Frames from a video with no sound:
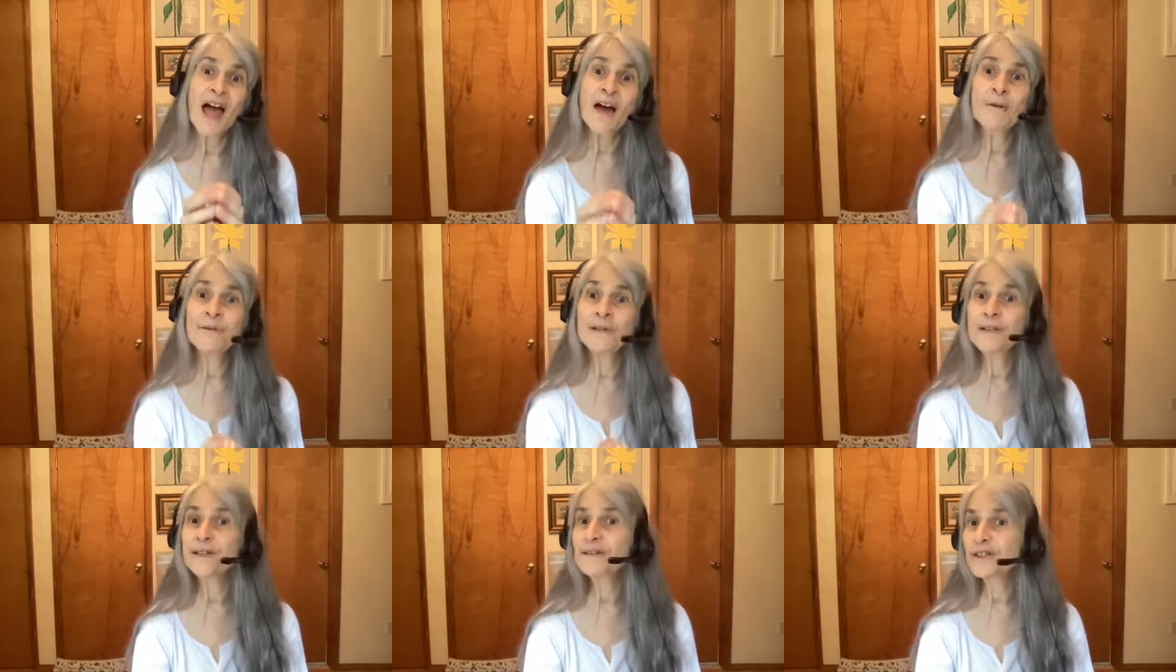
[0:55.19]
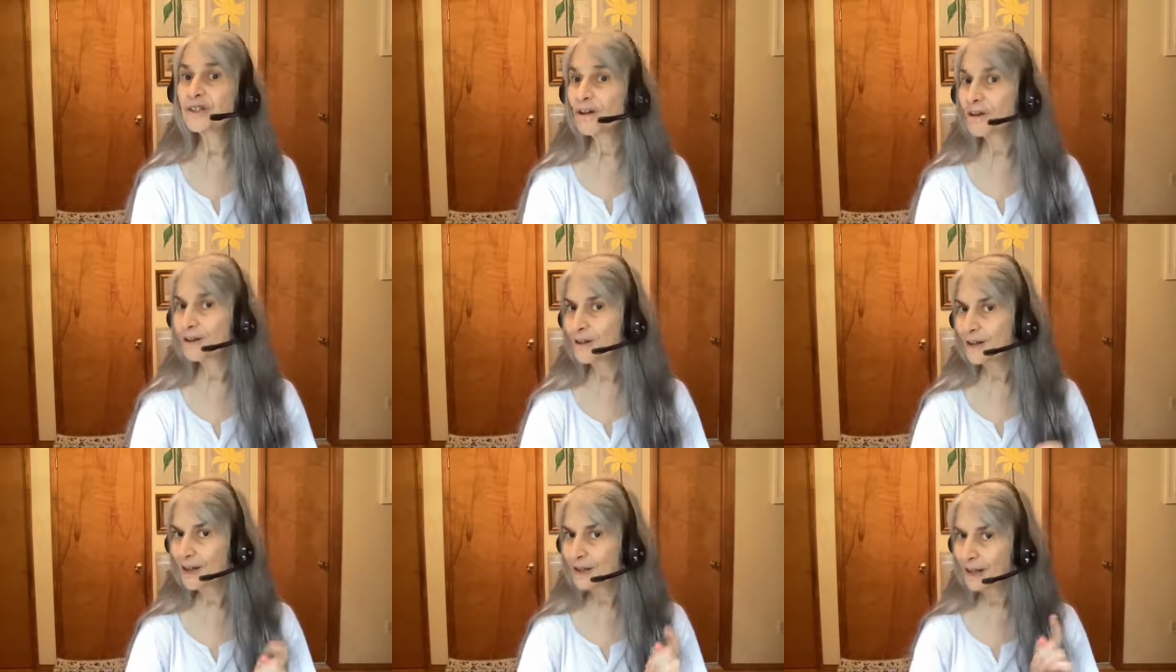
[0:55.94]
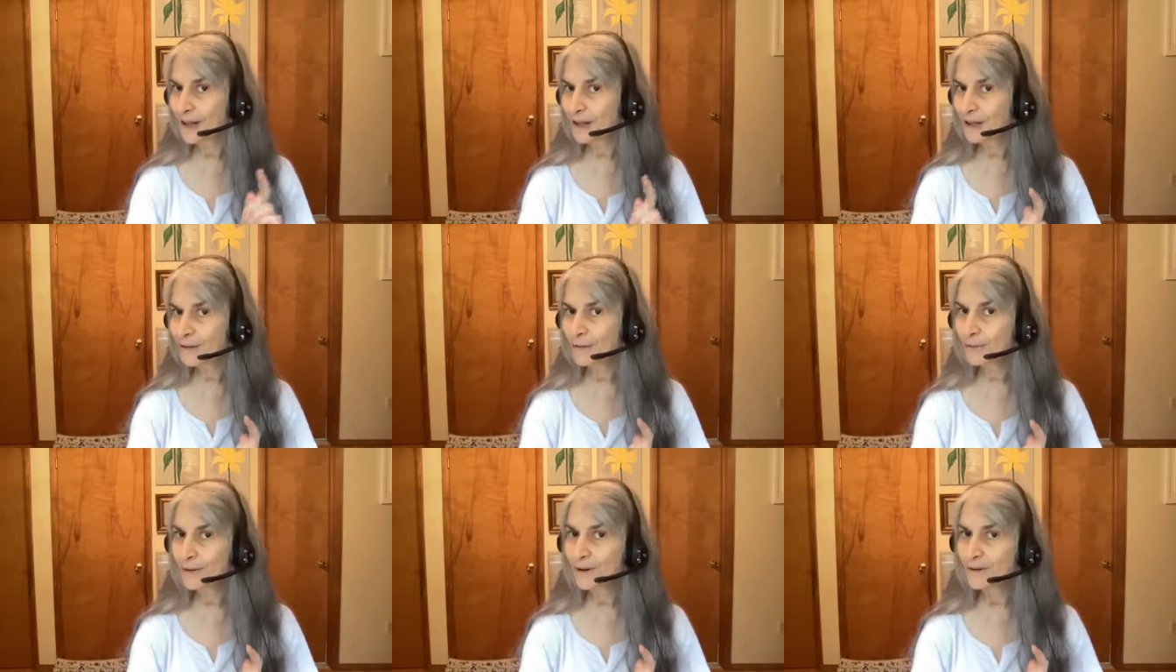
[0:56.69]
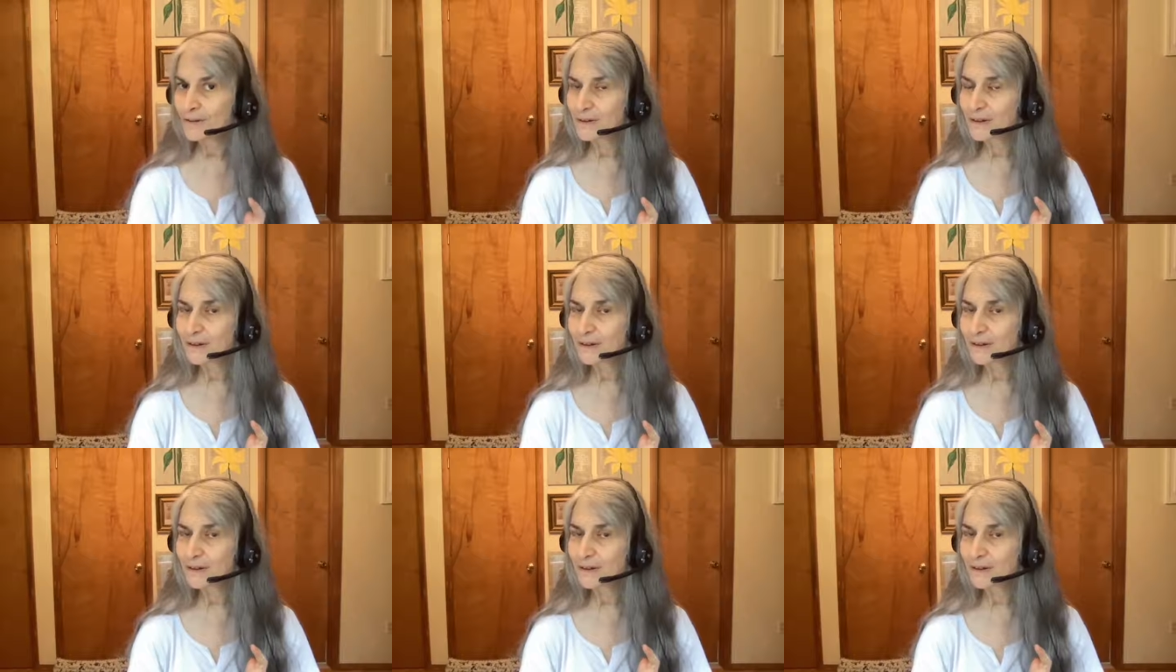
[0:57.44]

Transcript: And when you start looking at your world,